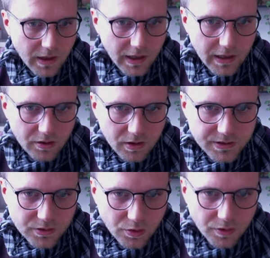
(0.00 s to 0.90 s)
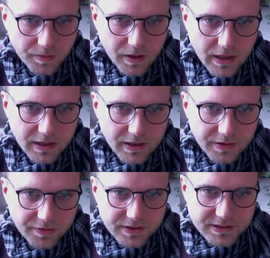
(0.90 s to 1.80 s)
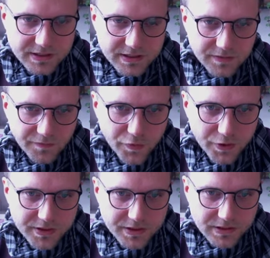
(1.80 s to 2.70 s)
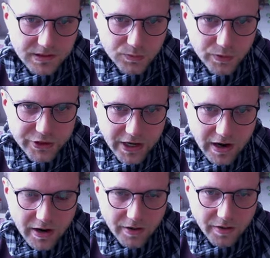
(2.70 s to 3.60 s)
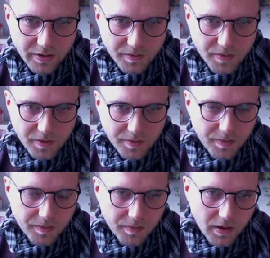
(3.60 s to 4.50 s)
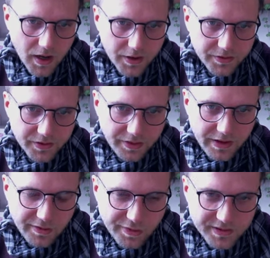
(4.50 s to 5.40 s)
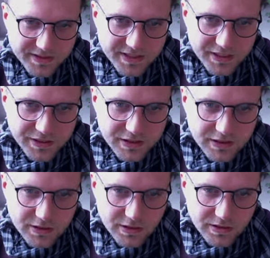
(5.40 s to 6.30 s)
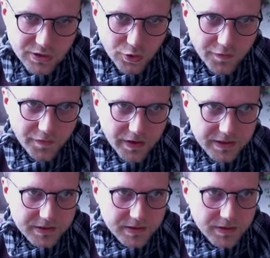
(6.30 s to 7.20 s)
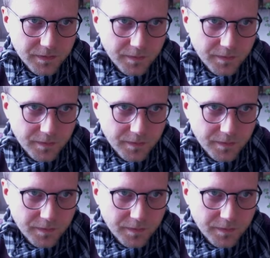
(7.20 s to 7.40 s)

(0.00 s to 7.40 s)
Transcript: And also these vertices which are underneath this surface